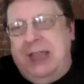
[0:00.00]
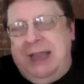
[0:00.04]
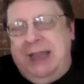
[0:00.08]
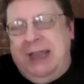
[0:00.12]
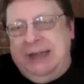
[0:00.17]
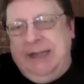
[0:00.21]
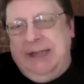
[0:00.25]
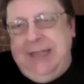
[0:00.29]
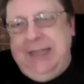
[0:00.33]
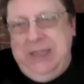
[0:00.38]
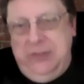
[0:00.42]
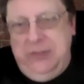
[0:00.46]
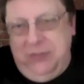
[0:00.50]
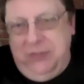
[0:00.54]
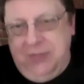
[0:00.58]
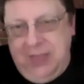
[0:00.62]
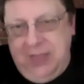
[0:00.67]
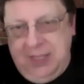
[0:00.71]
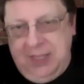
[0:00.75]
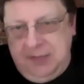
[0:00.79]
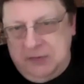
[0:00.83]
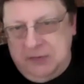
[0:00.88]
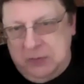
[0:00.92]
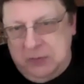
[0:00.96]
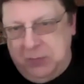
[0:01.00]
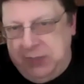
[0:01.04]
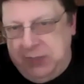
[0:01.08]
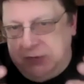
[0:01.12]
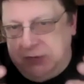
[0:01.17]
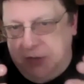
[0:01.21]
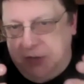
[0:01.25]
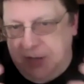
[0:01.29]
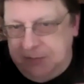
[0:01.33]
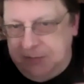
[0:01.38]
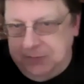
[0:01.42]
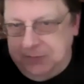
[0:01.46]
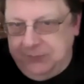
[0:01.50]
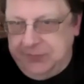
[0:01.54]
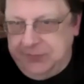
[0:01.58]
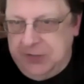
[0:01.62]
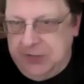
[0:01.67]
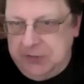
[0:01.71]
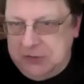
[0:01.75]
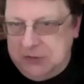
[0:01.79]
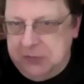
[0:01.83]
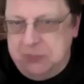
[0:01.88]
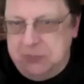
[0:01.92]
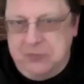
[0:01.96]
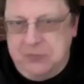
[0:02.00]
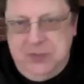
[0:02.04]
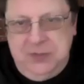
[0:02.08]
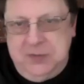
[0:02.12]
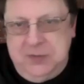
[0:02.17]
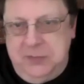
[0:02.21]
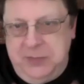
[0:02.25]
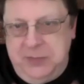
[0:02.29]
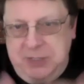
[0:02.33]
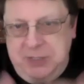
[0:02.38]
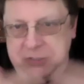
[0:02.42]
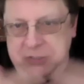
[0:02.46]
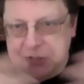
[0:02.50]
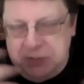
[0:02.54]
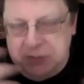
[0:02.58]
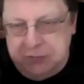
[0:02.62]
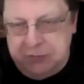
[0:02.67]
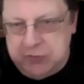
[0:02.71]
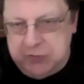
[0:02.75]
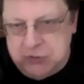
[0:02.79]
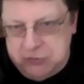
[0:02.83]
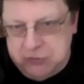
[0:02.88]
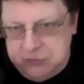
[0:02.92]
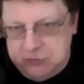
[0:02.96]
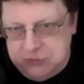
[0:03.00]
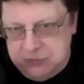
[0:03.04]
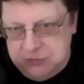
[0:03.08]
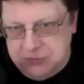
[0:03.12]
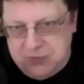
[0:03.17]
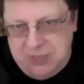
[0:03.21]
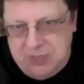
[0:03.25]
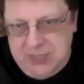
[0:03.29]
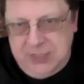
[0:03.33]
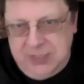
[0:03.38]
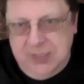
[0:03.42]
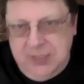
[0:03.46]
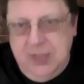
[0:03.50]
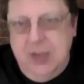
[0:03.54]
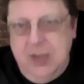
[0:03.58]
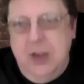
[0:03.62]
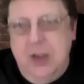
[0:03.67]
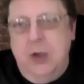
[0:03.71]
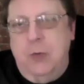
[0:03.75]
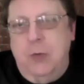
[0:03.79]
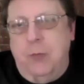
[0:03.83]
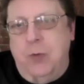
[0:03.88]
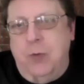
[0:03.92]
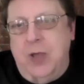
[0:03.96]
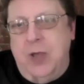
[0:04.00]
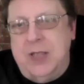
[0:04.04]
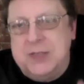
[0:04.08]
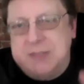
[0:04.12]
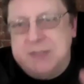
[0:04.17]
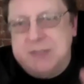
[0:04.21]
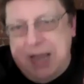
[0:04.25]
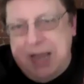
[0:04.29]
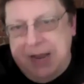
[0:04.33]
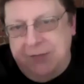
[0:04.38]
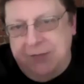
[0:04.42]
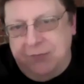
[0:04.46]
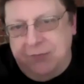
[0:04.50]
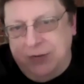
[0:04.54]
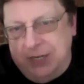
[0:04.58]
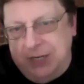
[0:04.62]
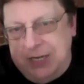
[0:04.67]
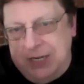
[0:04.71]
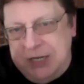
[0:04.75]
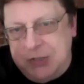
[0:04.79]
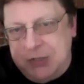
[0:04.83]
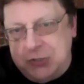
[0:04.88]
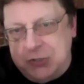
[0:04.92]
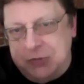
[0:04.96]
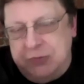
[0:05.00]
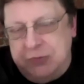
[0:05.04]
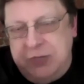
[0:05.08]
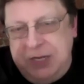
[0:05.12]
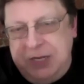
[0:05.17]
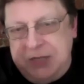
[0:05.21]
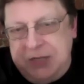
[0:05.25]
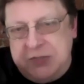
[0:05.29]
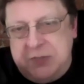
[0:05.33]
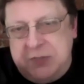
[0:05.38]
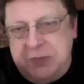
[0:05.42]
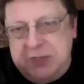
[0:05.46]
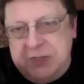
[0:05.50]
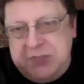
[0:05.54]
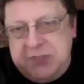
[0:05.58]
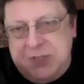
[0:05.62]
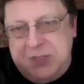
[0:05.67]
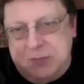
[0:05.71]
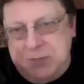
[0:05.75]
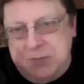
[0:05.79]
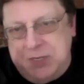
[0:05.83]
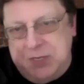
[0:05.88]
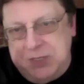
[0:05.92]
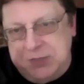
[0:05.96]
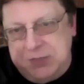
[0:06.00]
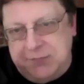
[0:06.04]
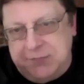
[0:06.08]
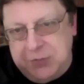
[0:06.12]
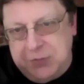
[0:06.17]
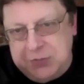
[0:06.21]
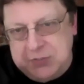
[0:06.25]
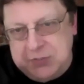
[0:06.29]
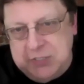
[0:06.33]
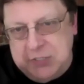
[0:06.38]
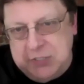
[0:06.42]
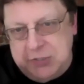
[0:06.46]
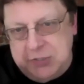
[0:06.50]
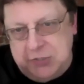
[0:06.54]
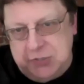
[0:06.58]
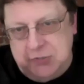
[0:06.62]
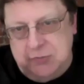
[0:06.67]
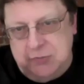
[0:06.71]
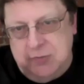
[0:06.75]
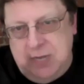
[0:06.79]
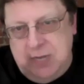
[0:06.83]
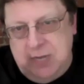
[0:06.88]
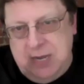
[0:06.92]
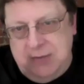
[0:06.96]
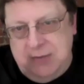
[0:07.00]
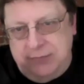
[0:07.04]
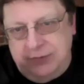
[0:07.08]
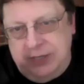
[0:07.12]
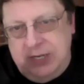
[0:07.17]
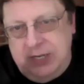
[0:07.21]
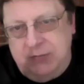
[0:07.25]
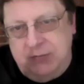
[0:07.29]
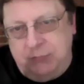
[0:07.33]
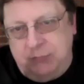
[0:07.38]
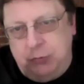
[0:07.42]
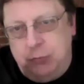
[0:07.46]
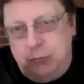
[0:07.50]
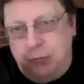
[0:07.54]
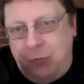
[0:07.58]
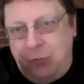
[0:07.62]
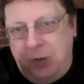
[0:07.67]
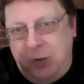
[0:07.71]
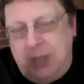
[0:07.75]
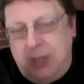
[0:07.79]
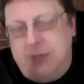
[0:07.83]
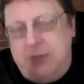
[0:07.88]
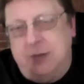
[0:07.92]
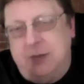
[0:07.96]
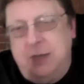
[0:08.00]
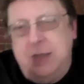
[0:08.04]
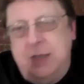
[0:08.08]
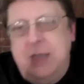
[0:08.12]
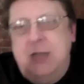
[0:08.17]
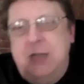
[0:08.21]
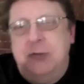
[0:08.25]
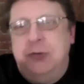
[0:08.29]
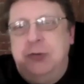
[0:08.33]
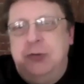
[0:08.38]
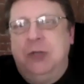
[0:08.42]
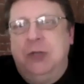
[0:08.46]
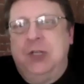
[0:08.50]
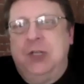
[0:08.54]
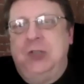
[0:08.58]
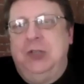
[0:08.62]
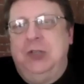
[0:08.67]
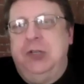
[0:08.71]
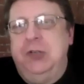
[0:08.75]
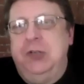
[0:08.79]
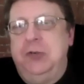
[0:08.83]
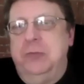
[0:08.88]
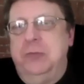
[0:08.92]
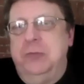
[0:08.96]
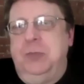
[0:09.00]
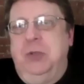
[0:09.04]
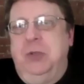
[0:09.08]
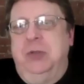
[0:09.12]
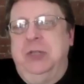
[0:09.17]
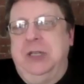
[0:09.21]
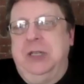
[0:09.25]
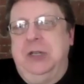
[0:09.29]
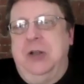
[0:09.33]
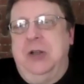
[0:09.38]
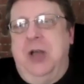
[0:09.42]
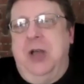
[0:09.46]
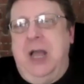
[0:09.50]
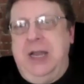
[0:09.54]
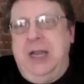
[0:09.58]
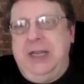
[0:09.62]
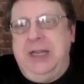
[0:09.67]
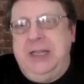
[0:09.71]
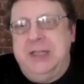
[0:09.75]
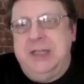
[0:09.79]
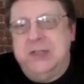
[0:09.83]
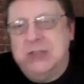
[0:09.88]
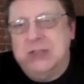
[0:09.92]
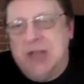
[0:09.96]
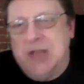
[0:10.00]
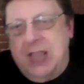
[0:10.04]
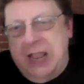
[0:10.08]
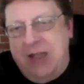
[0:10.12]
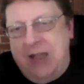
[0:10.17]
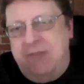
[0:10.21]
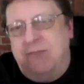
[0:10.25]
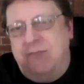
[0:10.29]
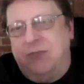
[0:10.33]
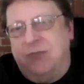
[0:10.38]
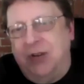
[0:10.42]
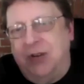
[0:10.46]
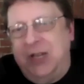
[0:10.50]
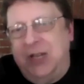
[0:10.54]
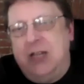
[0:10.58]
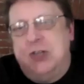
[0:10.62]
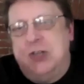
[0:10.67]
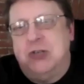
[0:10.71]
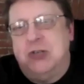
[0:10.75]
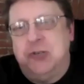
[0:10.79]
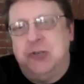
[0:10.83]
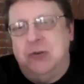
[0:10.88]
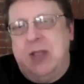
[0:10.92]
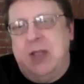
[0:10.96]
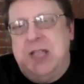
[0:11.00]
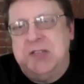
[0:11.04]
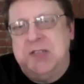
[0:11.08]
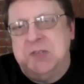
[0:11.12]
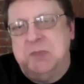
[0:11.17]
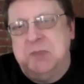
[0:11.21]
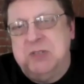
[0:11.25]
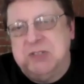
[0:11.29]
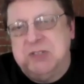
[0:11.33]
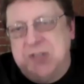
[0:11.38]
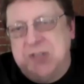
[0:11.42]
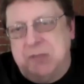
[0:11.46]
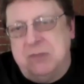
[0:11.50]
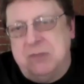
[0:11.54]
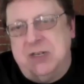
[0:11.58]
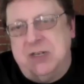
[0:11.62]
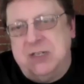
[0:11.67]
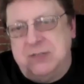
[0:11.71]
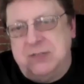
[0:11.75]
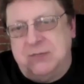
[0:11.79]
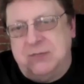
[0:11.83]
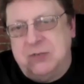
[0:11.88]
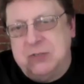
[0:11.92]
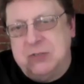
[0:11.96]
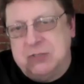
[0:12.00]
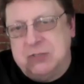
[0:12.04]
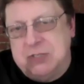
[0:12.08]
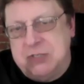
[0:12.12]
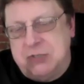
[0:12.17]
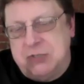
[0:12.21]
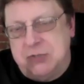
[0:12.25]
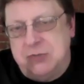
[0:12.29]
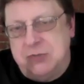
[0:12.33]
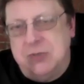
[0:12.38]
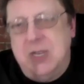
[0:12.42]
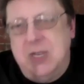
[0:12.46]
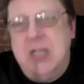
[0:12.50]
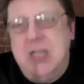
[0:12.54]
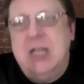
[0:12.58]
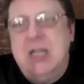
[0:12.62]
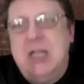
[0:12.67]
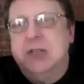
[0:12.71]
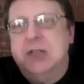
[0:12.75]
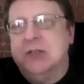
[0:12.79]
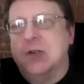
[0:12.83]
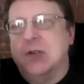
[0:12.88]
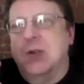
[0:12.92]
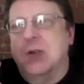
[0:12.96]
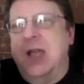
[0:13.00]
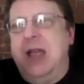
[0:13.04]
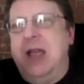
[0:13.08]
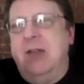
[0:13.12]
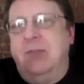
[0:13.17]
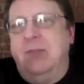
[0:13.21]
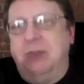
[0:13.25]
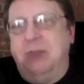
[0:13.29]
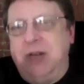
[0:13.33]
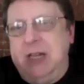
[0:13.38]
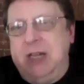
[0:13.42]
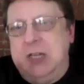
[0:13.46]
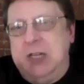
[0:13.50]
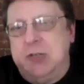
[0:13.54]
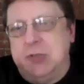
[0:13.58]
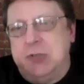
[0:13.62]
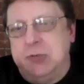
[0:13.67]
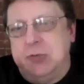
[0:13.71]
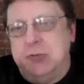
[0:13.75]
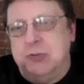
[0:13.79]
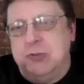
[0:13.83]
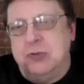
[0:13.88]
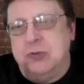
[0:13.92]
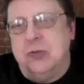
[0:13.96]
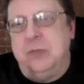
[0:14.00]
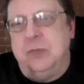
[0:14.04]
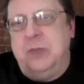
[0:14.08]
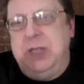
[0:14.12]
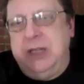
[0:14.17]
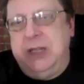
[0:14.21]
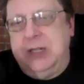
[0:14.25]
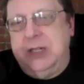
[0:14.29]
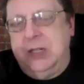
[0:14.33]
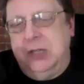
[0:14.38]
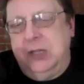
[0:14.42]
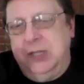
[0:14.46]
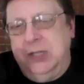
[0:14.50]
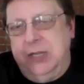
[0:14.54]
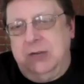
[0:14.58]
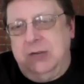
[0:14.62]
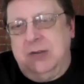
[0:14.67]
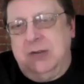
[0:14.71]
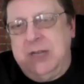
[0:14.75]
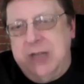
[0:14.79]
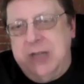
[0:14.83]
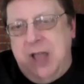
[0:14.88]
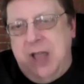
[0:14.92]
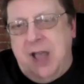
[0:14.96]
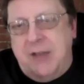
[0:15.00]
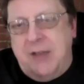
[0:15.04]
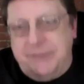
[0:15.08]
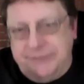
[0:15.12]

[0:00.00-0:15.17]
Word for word: Lee thing, the big Tom DeFalco thing, the big Jim Shooter thing was every issue needs to be somebody's first issue. Every if you want to continue building an audience, every issue has to be somebody's first issue. So every yes. issue should be clear enough